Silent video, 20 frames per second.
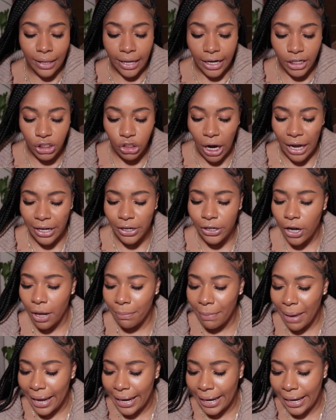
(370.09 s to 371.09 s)
I tried it
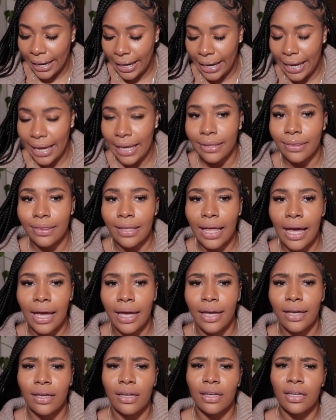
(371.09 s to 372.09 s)
on my hand
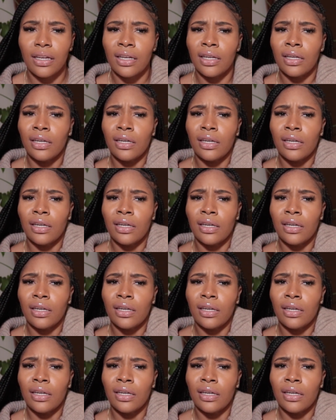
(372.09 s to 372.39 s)
like